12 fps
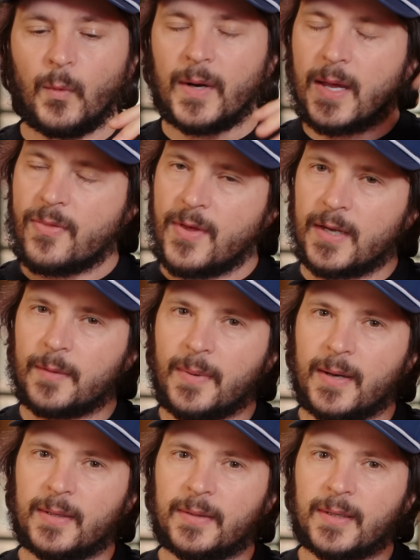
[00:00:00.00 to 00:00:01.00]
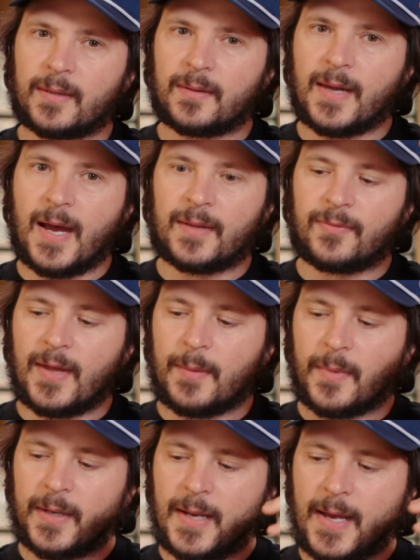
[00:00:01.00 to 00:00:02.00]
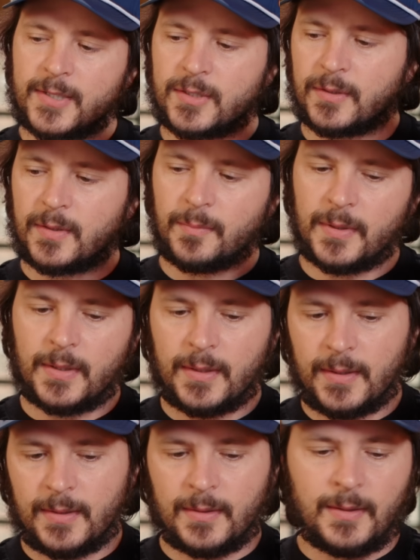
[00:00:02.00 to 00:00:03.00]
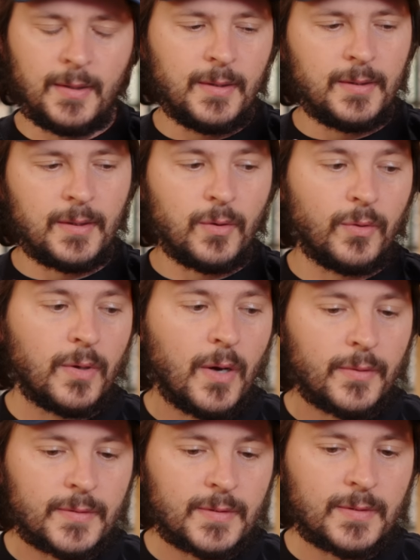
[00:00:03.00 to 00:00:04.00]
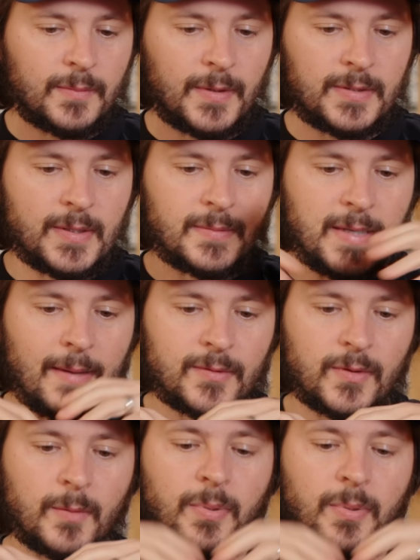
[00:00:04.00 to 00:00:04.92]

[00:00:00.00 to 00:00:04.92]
When I think about it like that, that might actually be, who knows? Because sometimes